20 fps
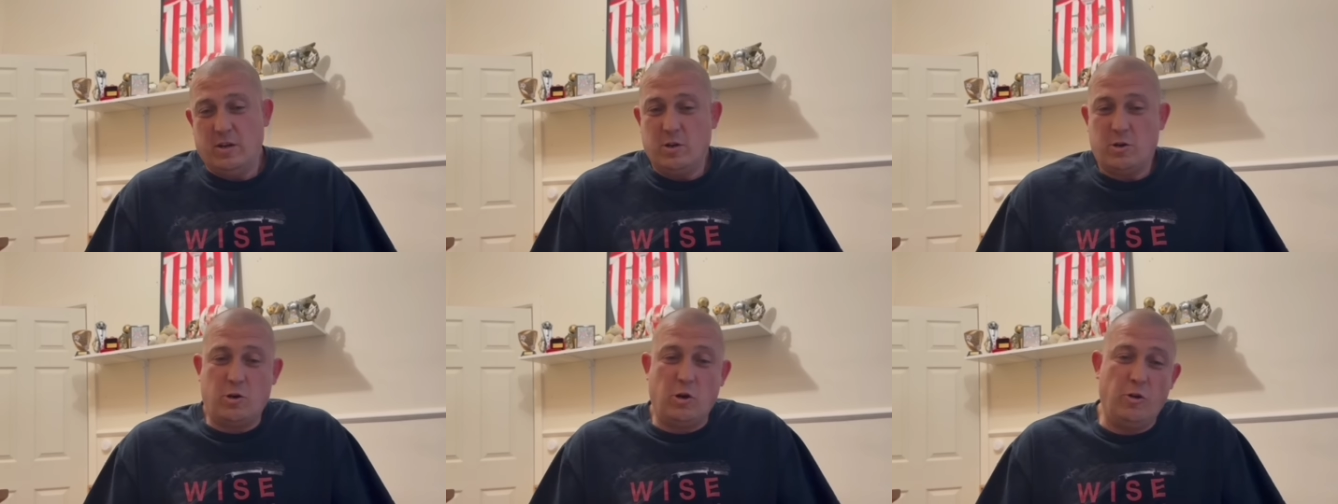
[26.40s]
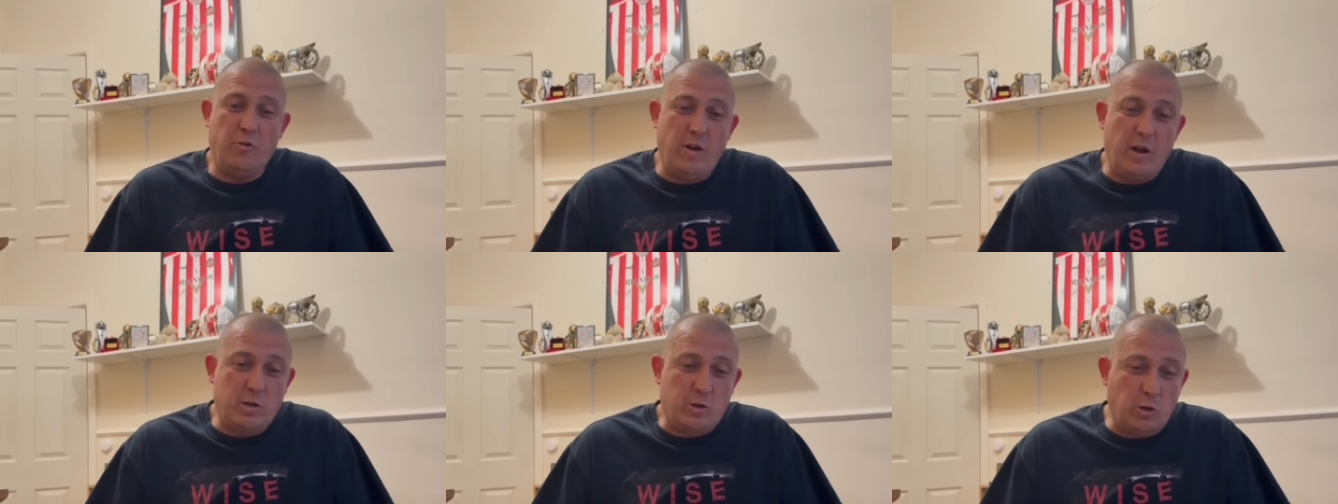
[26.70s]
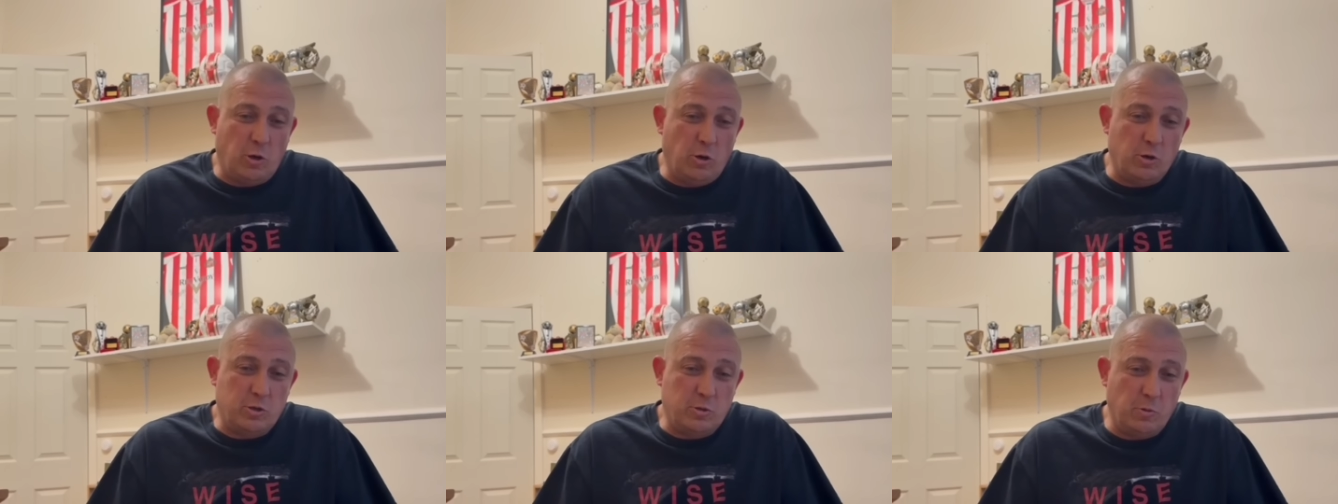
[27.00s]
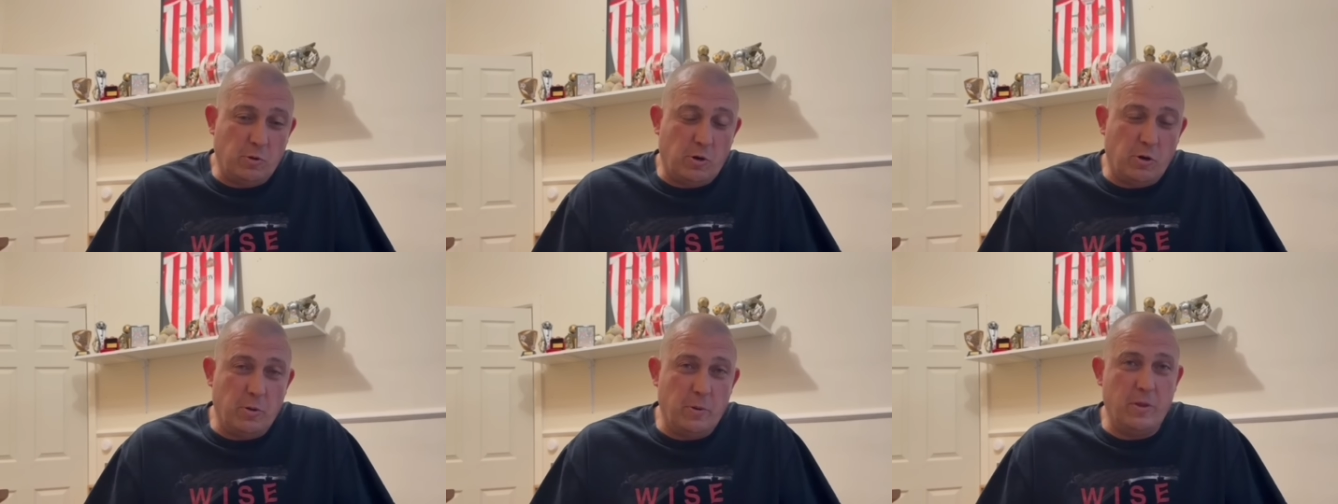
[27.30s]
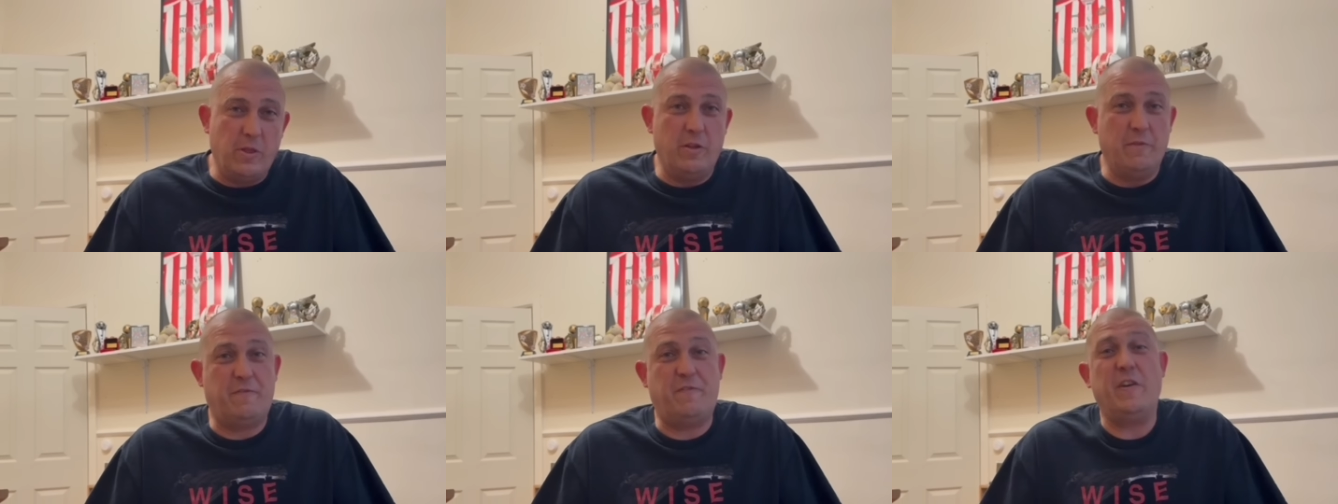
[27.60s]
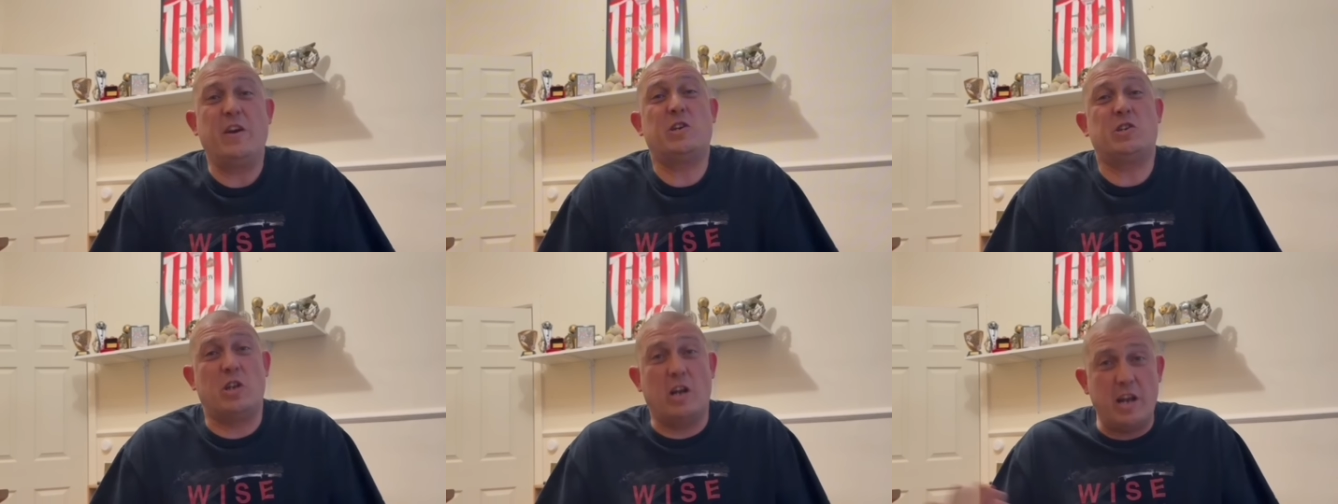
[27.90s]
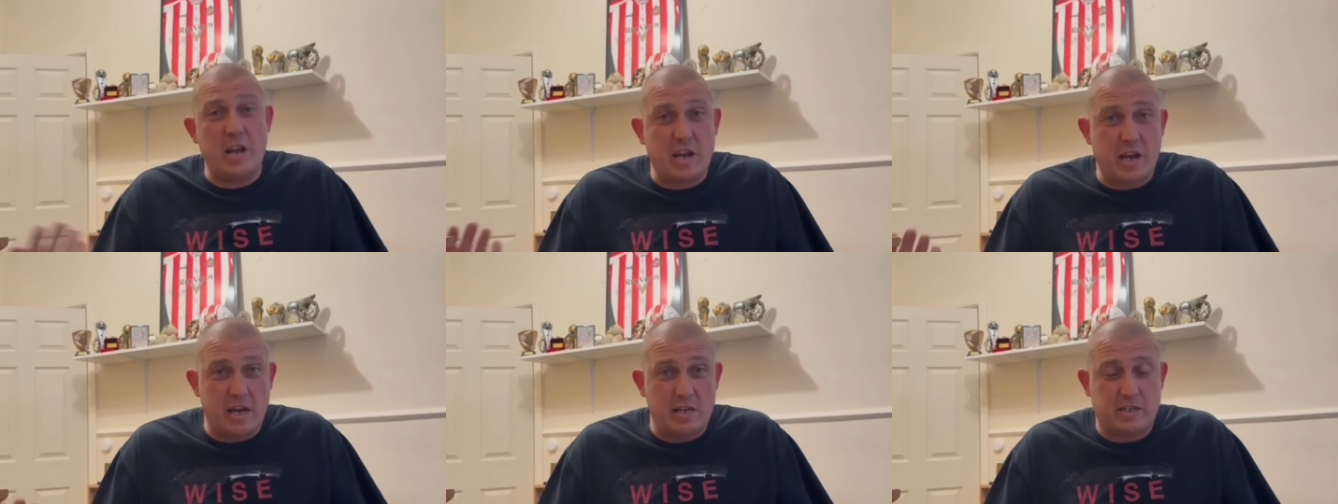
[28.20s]
contract talks that were going on, the fixture
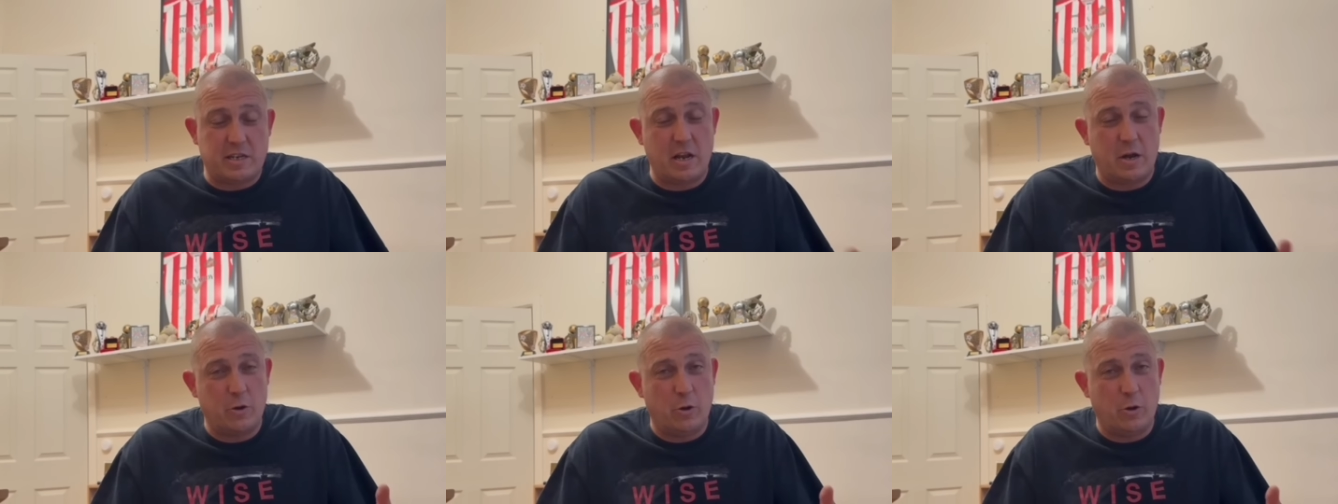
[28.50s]
leak yesterday.